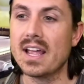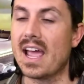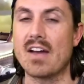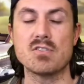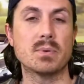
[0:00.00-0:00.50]

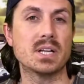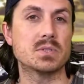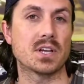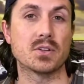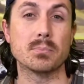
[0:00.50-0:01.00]
everybody was
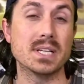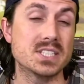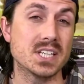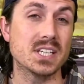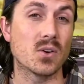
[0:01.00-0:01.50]
either
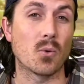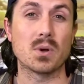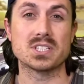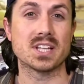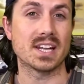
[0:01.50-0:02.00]
busy or
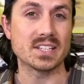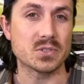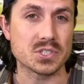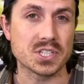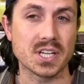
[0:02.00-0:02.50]
wasn't that
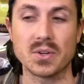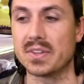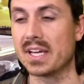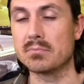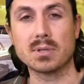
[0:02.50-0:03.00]
interested or they
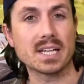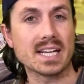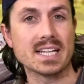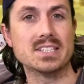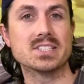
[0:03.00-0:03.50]
had
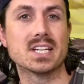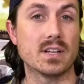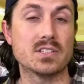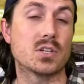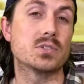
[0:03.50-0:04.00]
plans.
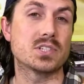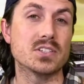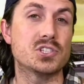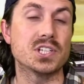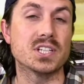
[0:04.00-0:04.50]
And so since
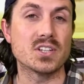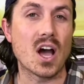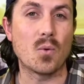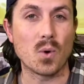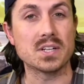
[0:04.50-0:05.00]
she did
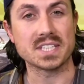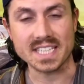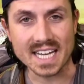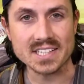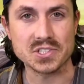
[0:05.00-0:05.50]
not want to
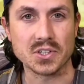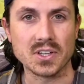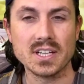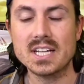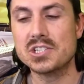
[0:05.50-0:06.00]

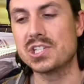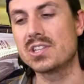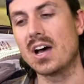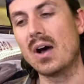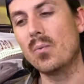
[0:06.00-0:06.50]
cancel, she
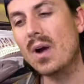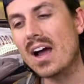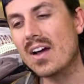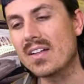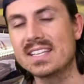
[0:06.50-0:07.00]
thought,
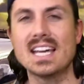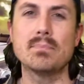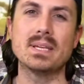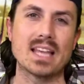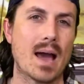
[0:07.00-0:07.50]
well, it can't
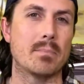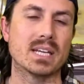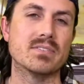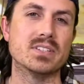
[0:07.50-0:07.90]
be that big of a